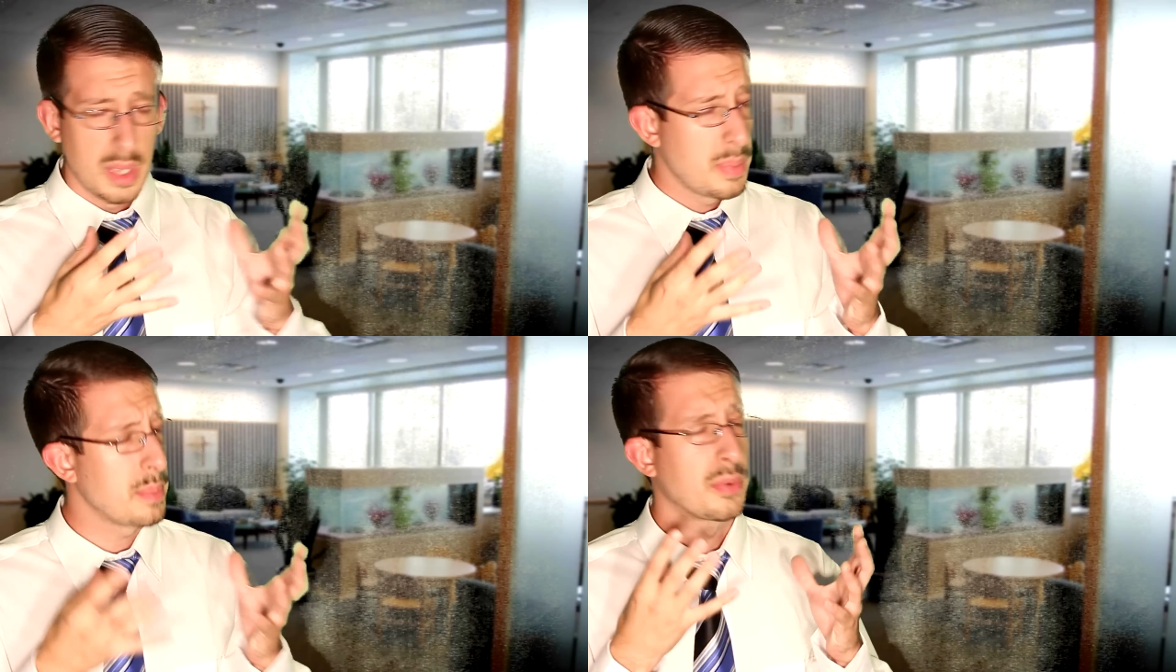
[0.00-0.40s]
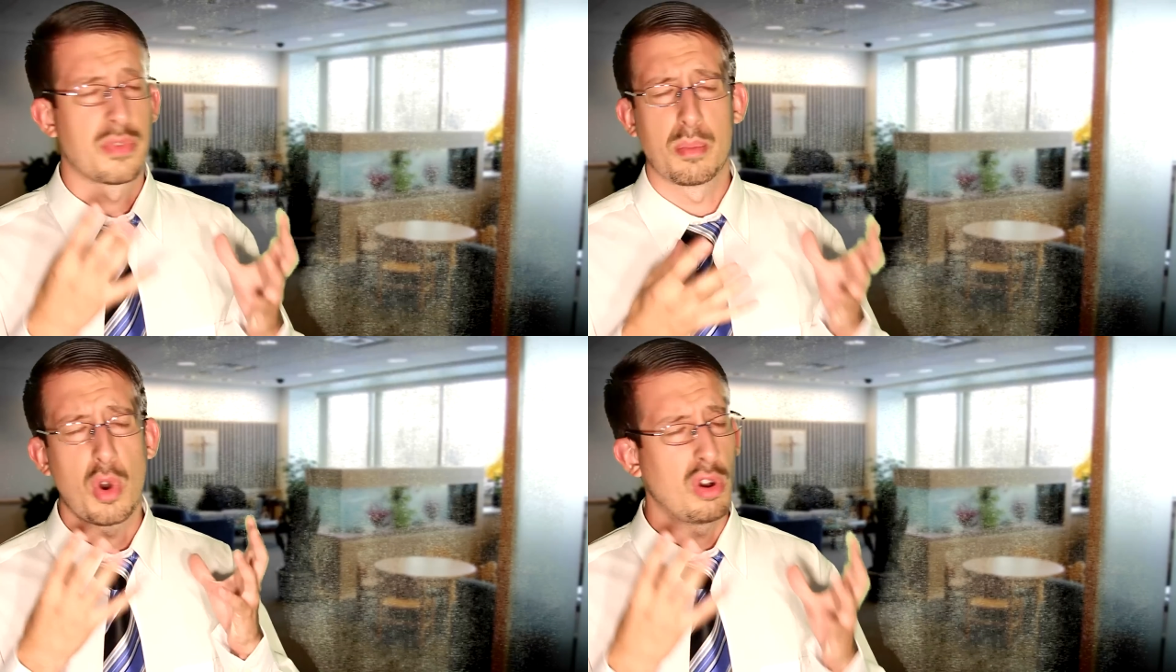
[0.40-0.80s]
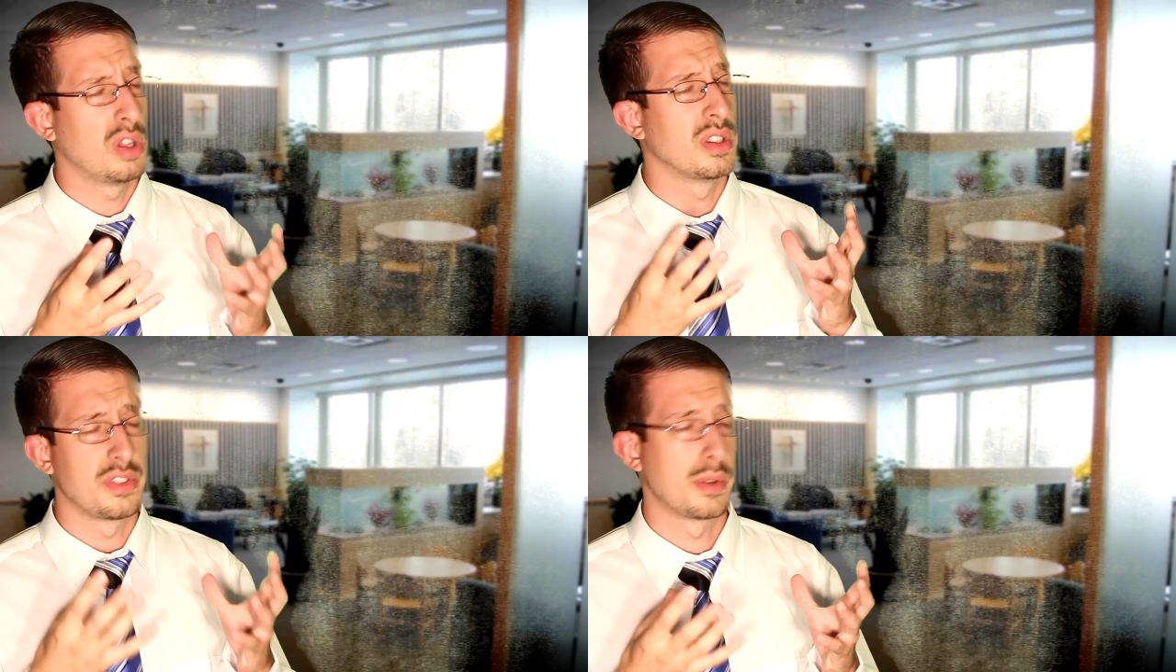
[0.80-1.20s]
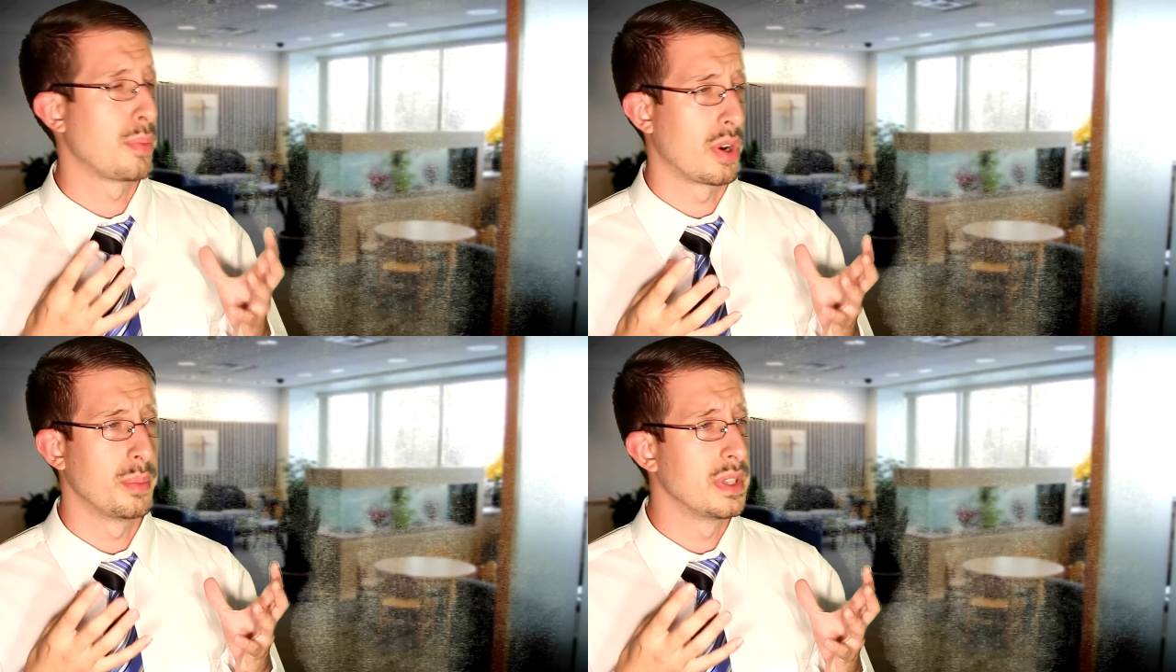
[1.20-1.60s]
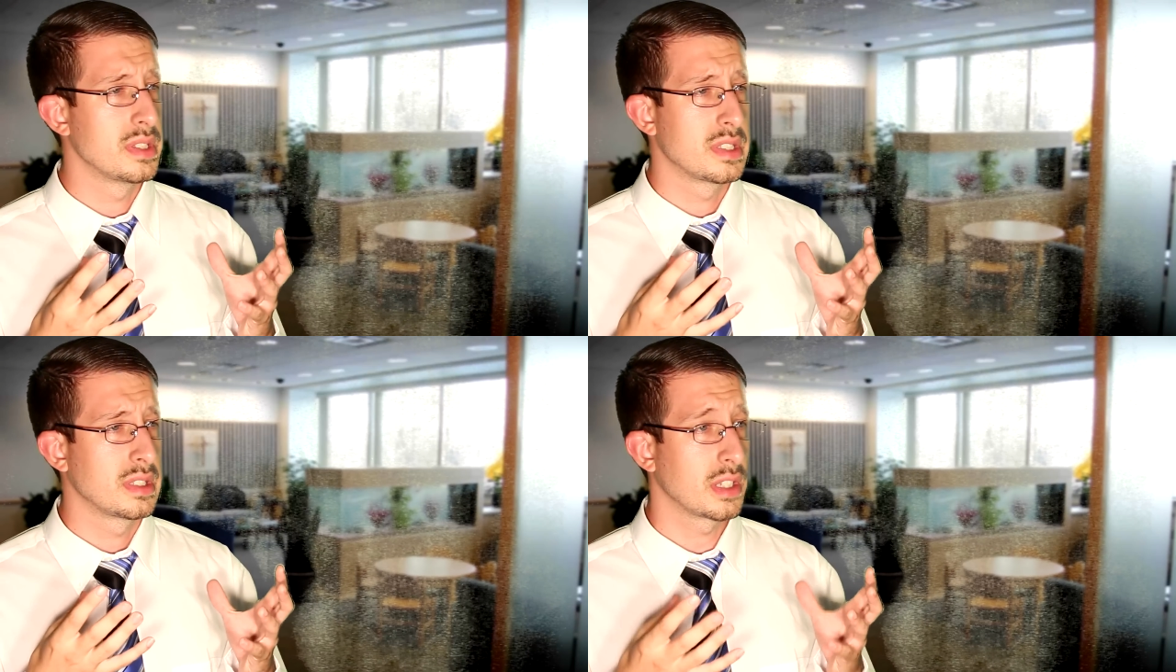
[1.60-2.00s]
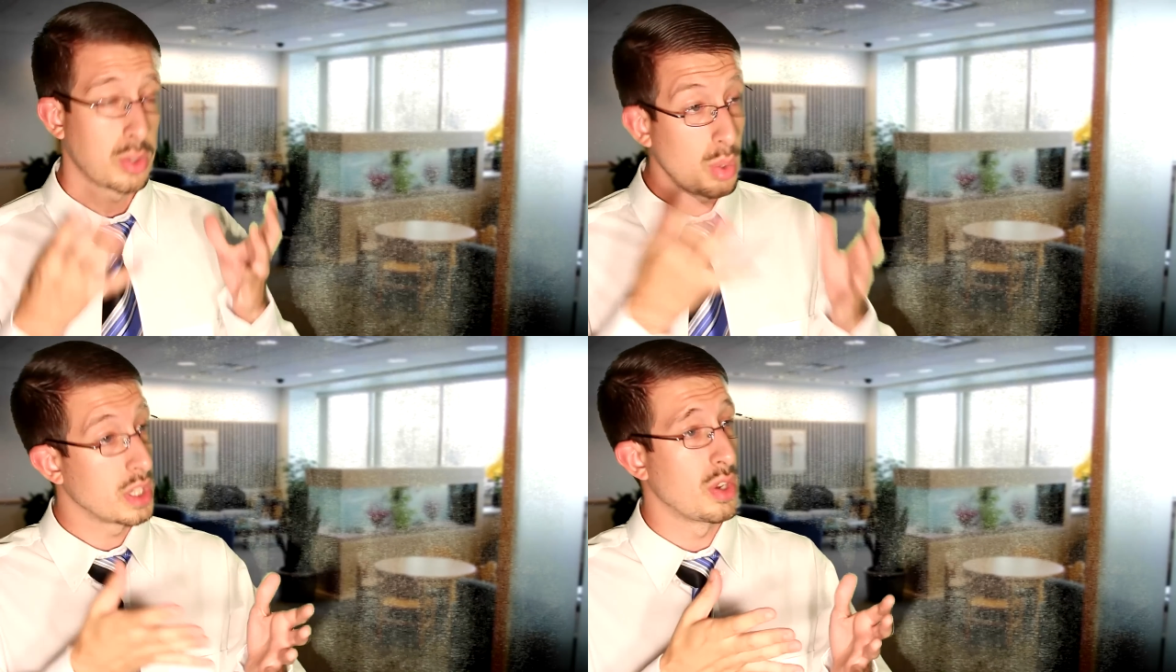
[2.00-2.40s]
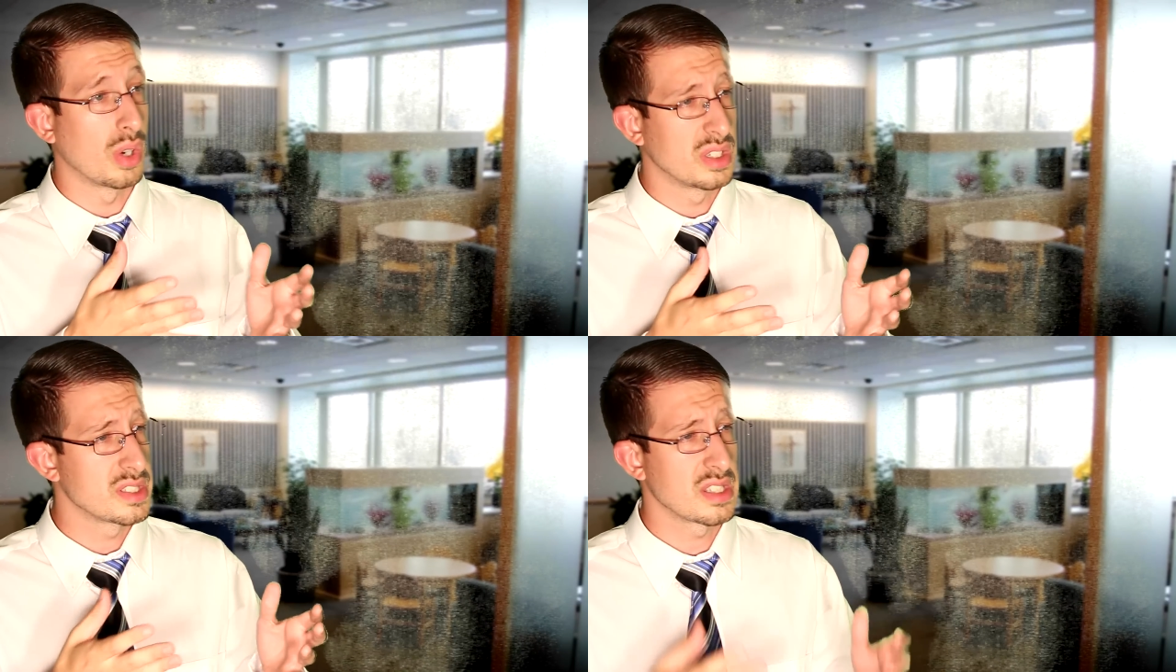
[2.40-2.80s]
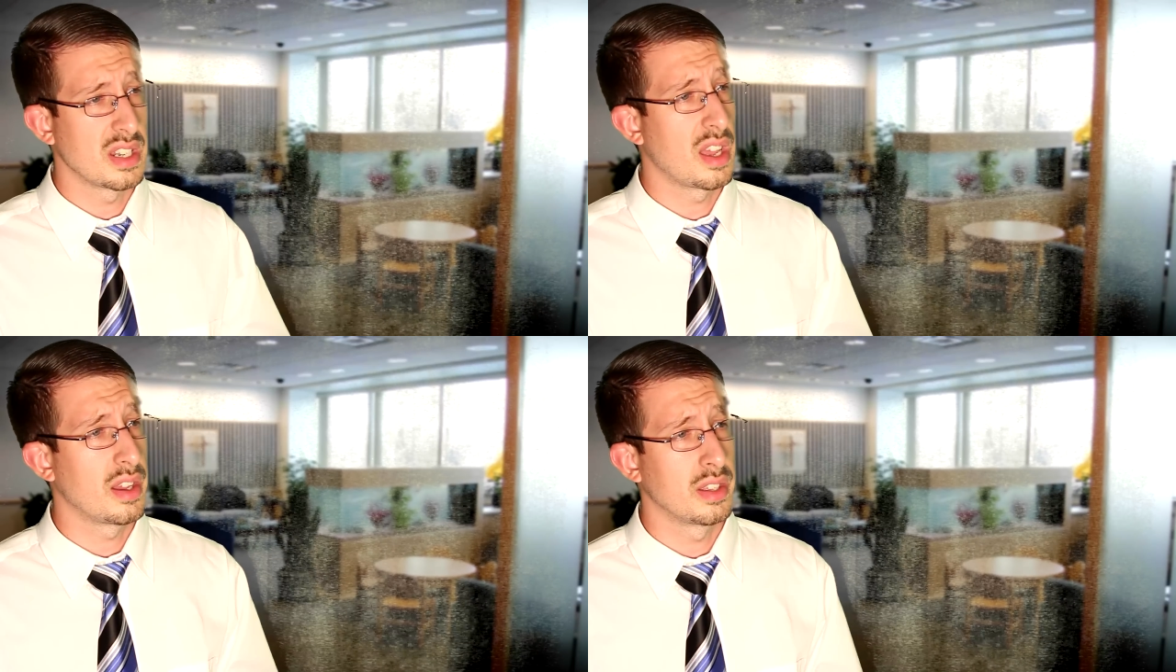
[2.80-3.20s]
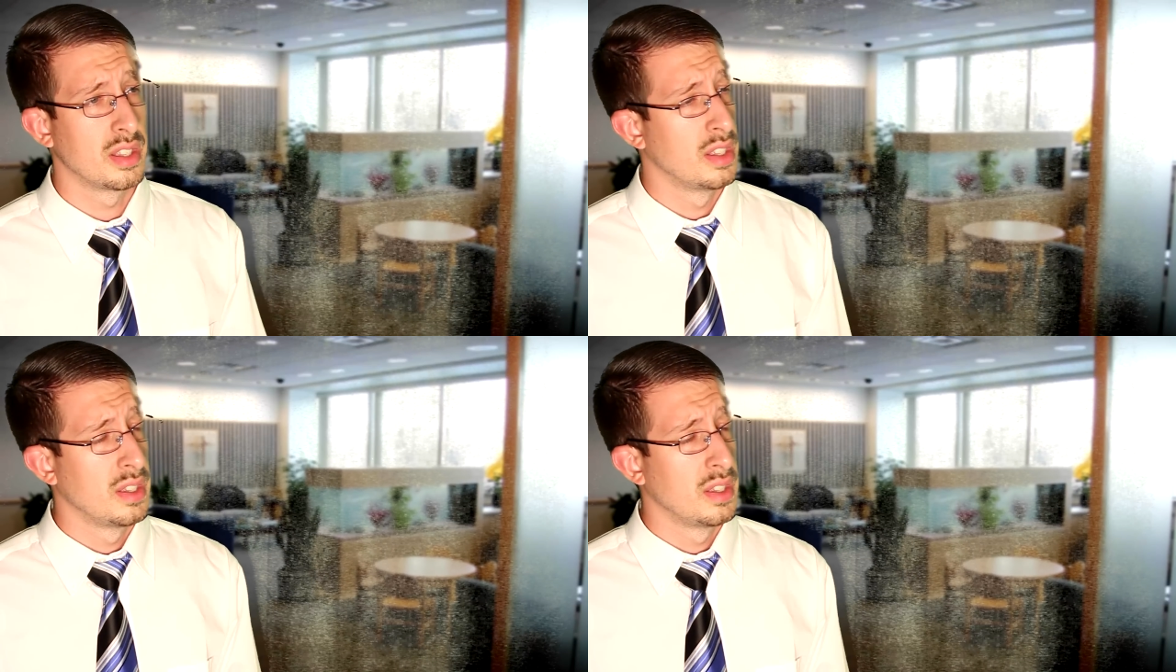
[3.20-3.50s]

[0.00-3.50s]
people from all of the departments, including yours, and